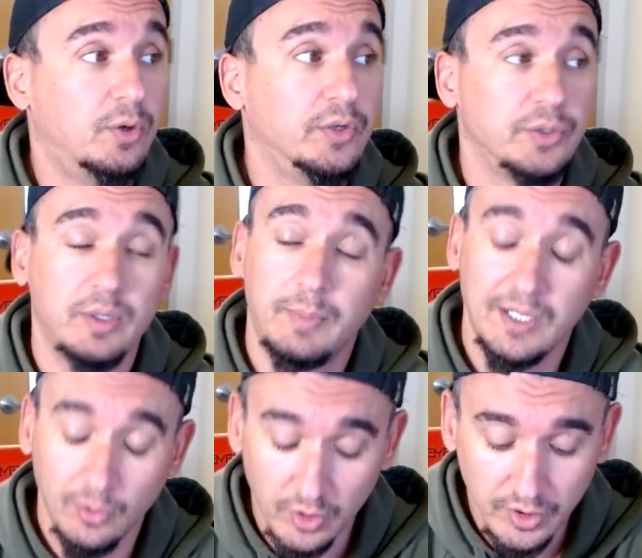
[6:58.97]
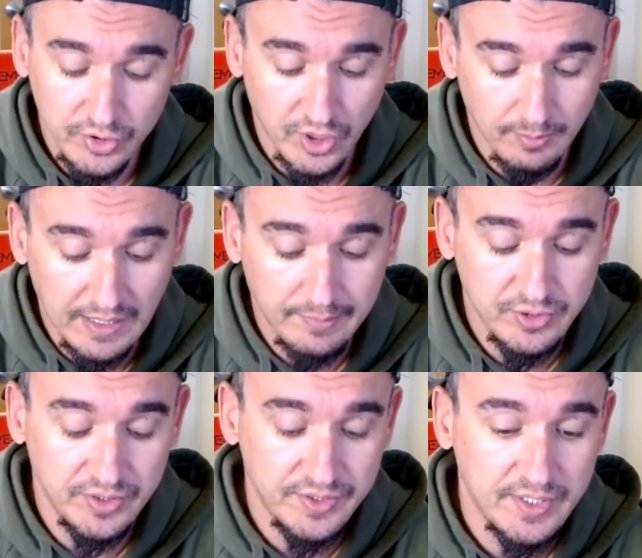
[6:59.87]
You can buy longer term
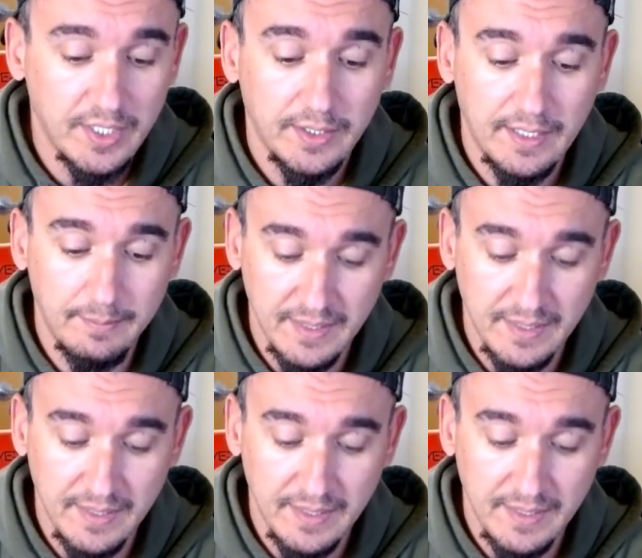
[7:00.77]
options that make